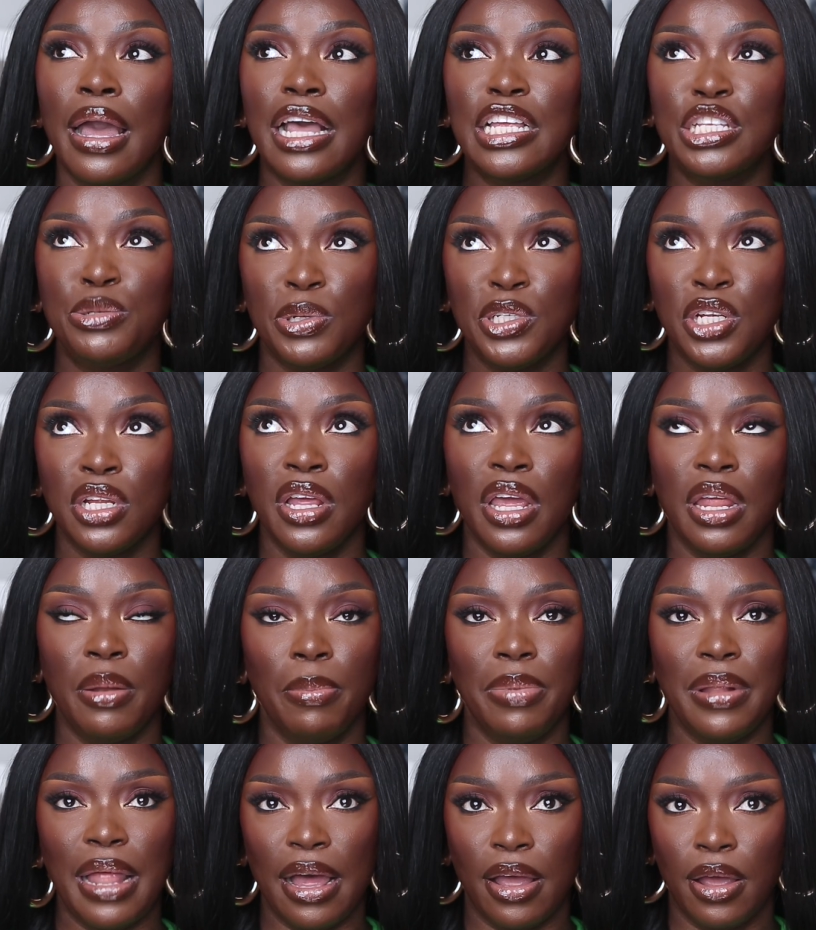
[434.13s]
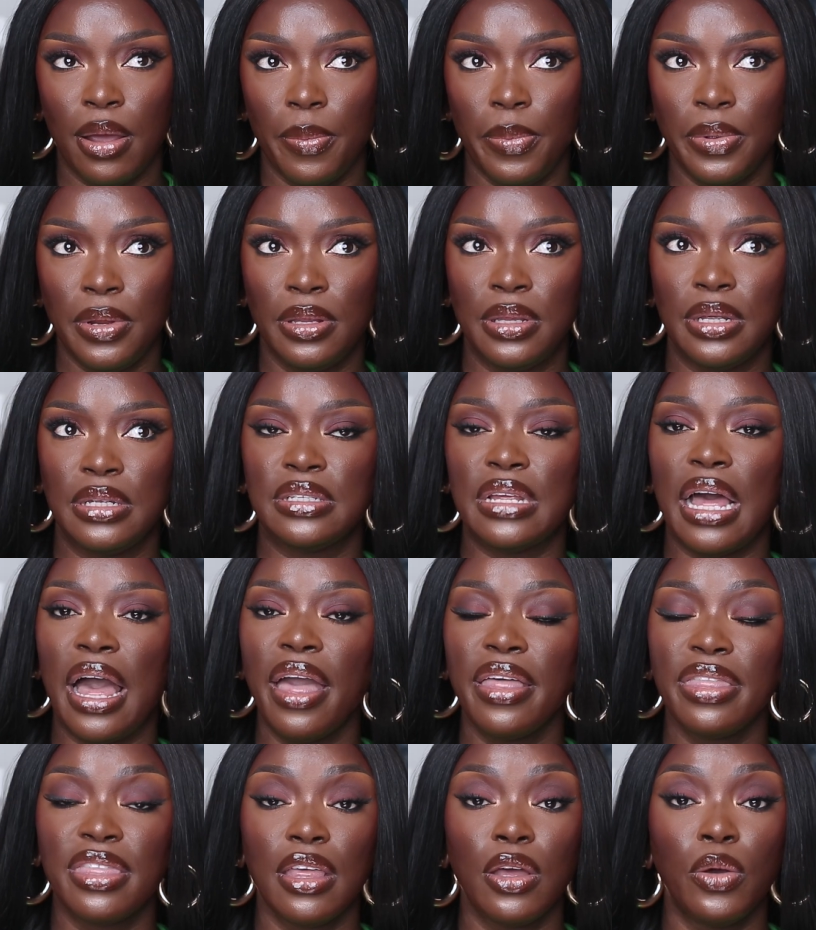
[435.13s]
Especially in Black communities,
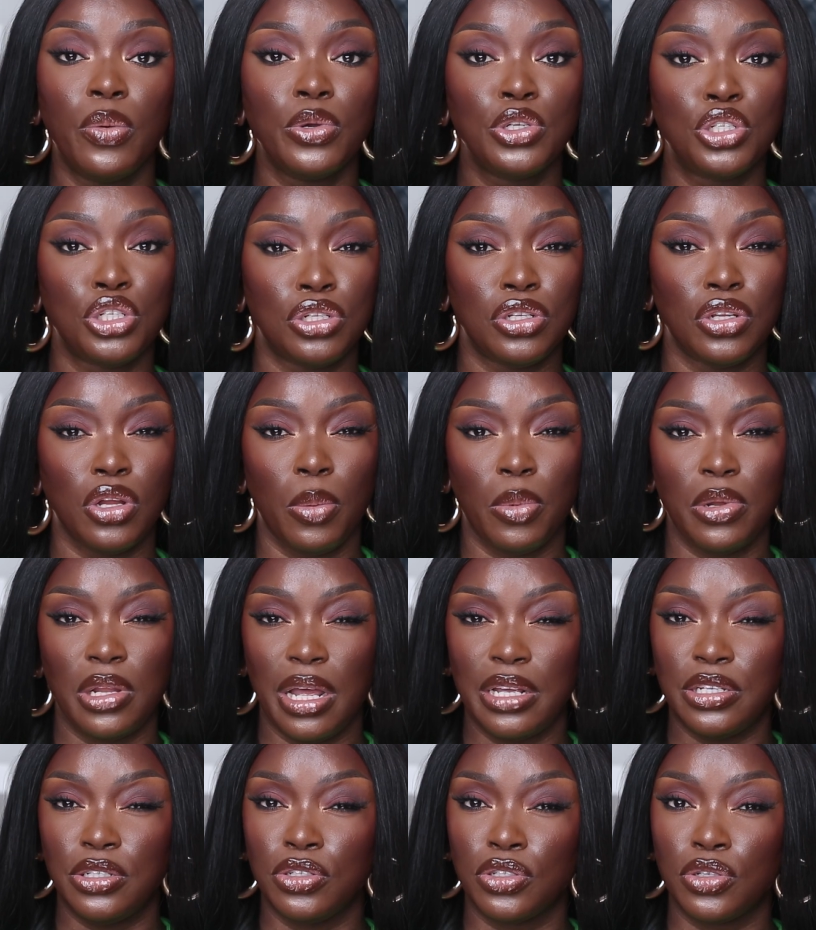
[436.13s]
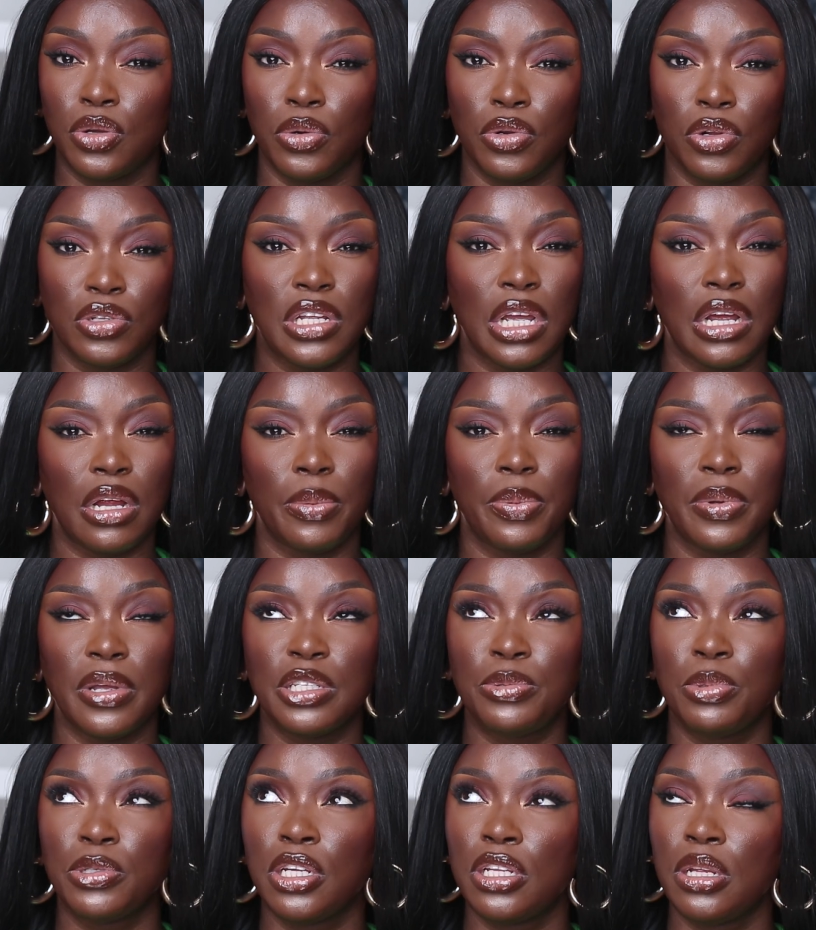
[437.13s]
I think we should normalize just going to therapy,
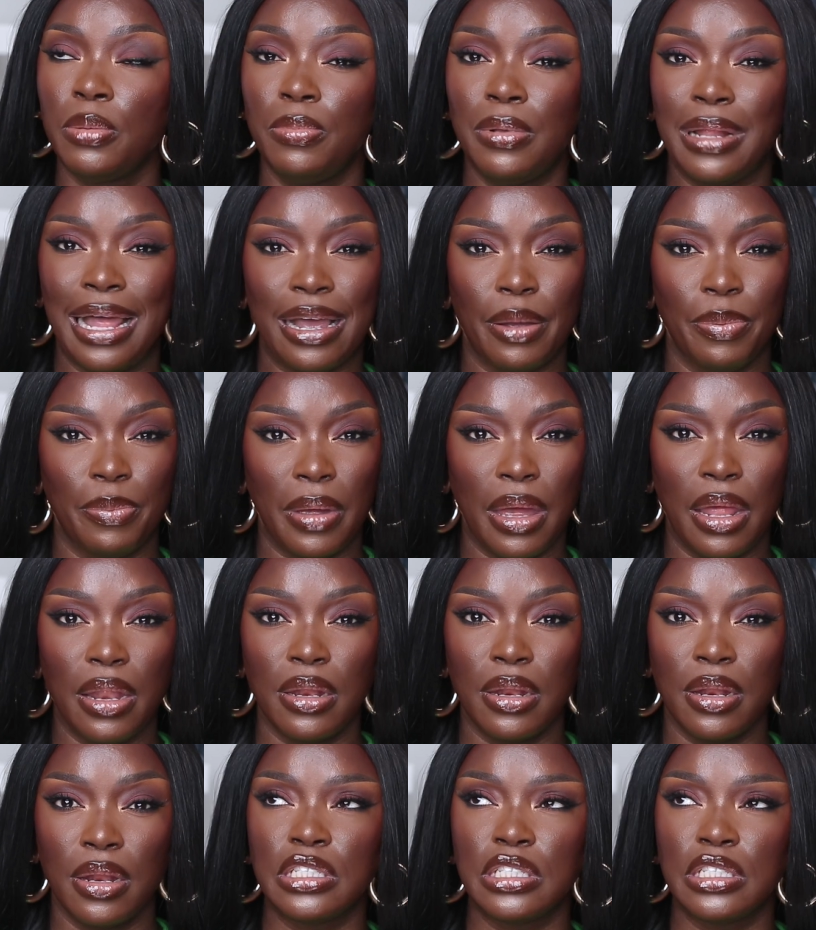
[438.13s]
especially Black men.